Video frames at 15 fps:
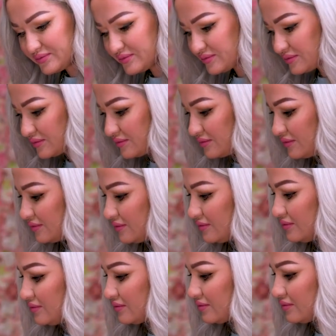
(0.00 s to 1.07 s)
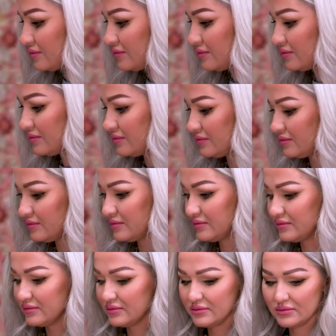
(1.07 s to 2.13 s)
i probably would have thought you'd have to
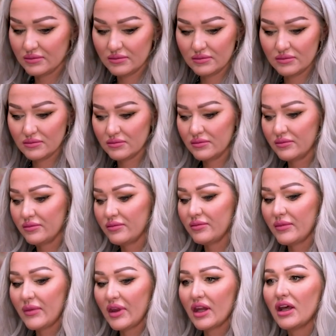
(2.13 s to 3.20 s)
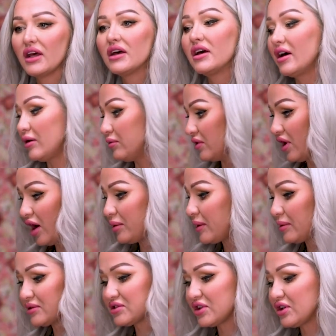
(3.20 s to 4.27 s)
take them down a lot of
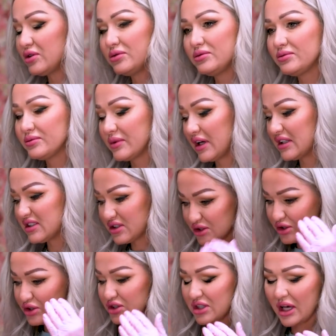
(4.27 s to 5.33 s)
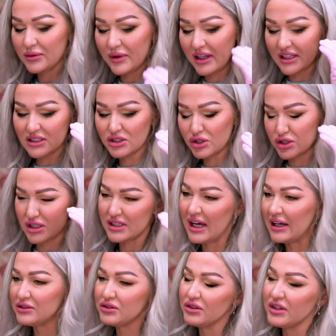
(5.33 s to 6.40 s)
people do. Yeah, it's it just. I think it's just a
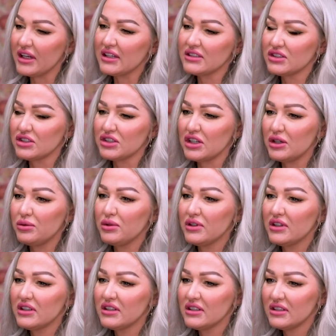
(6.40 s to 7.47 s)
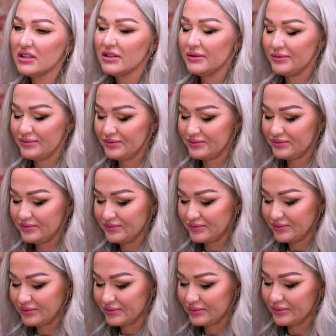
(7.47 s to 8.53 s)
natural thing yeah, to do. Yeah, it wouldn't occur to
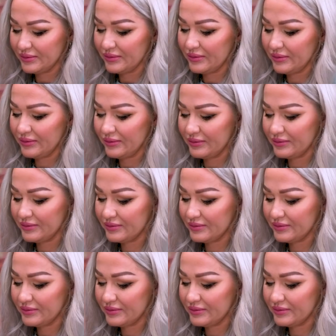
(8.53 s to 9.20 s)
me, but then again,